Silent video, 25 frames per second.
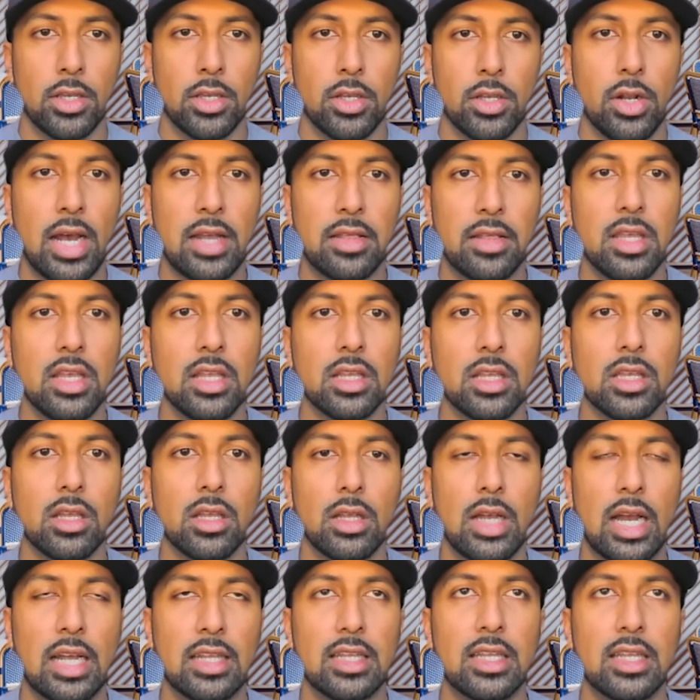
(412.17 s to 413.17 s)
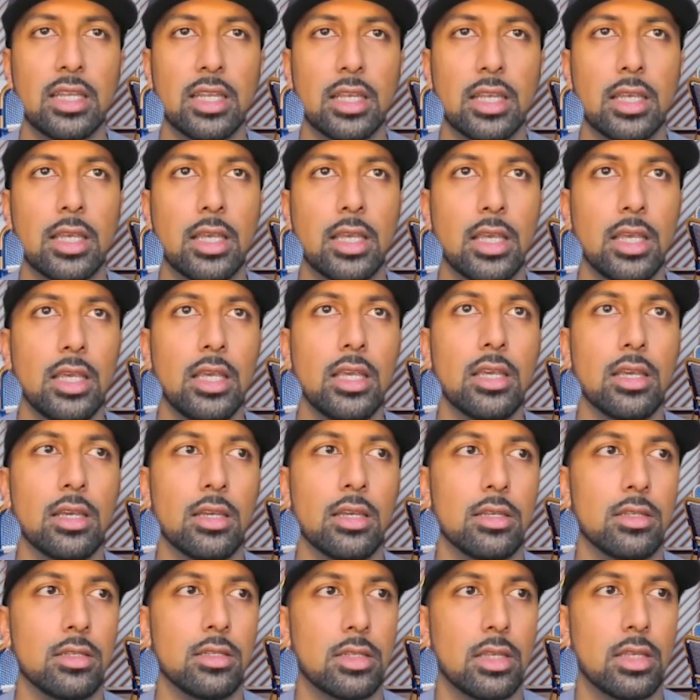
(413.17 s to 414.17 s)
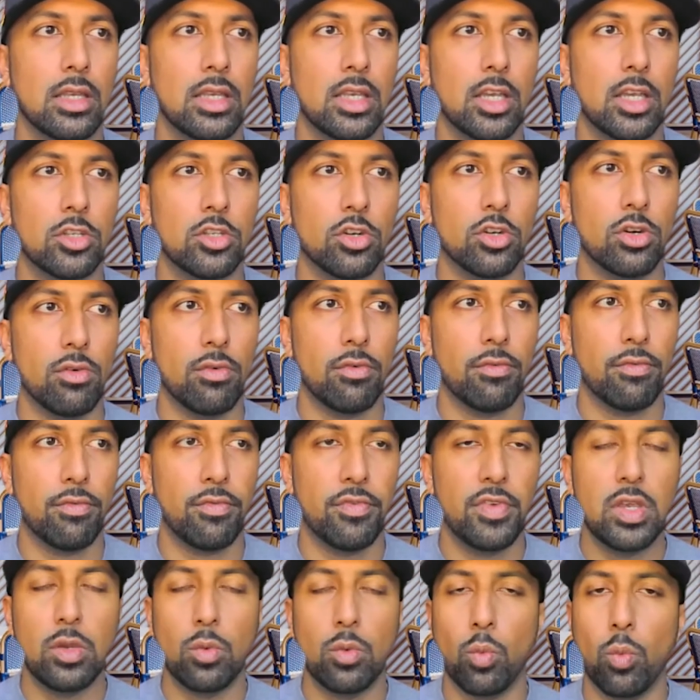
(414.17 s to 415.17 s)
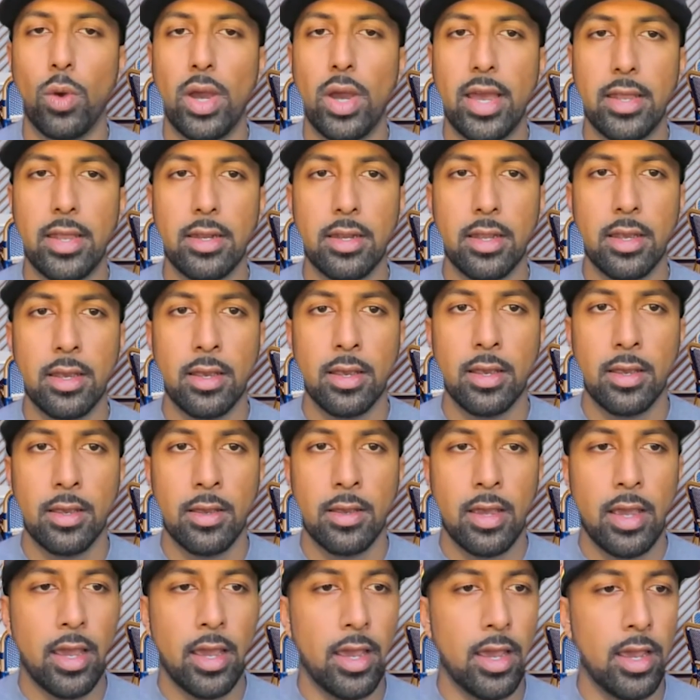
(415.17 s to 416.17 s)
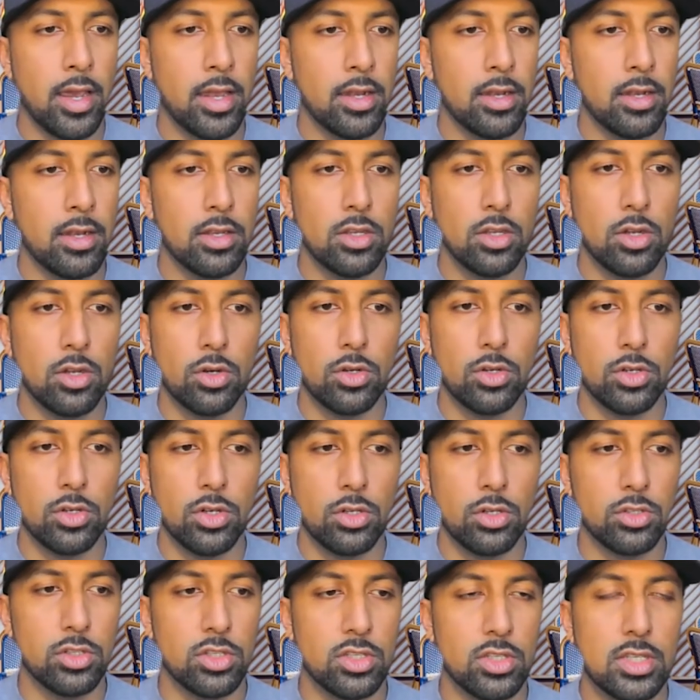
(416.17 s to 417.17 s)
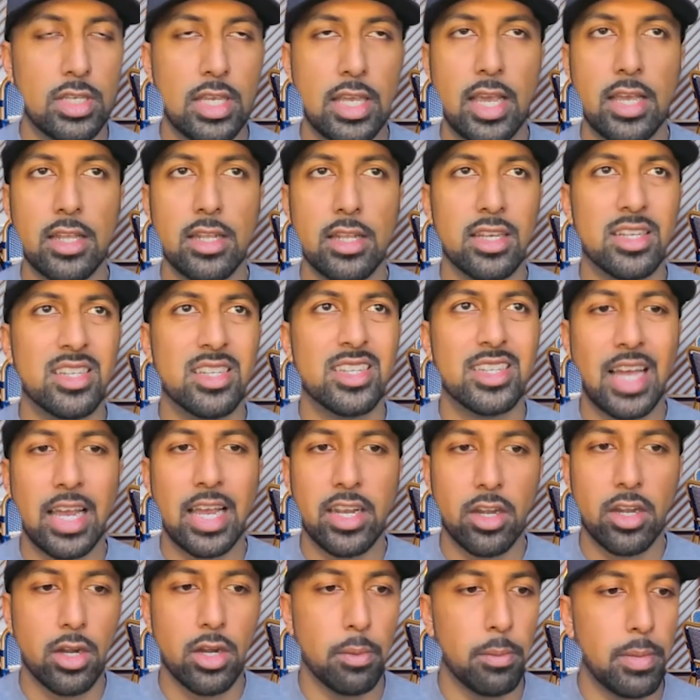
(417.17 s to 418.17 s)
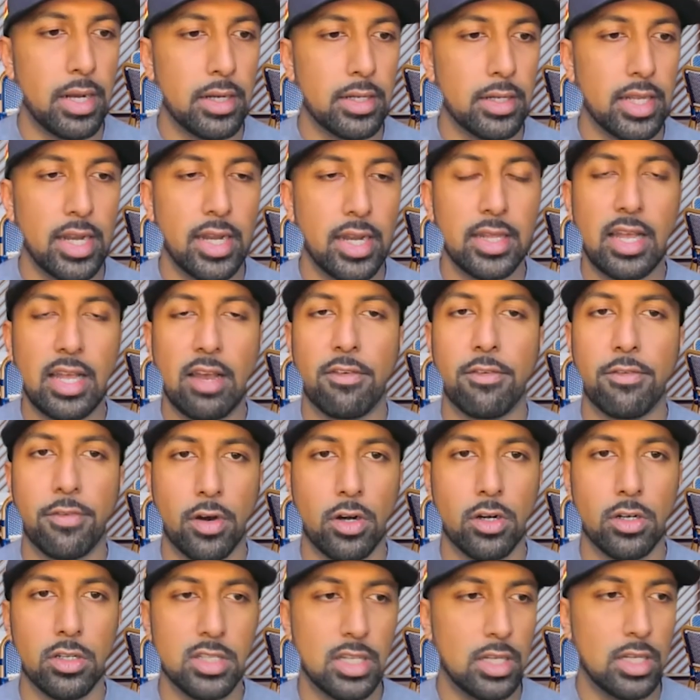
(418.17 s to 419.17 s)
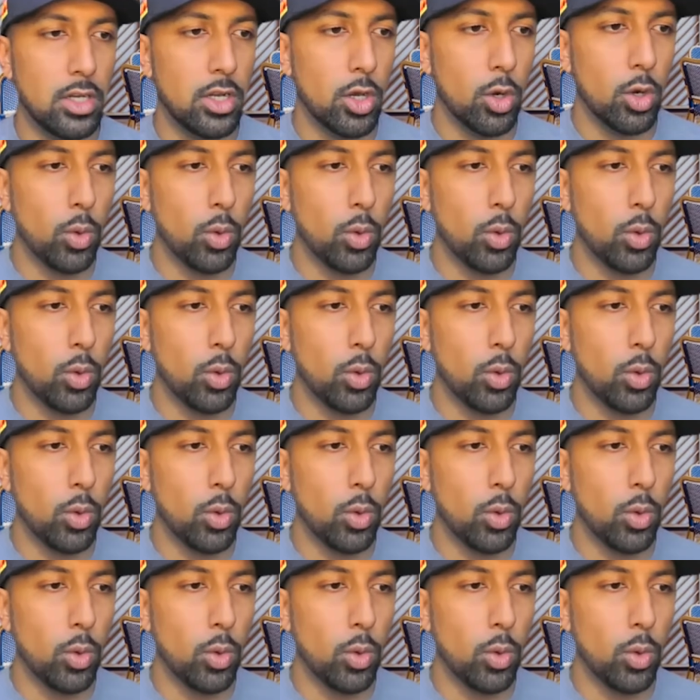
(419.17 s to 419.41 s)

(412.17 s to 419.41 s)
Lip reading: I think the key is get your feet wet and just get excited about getting that first and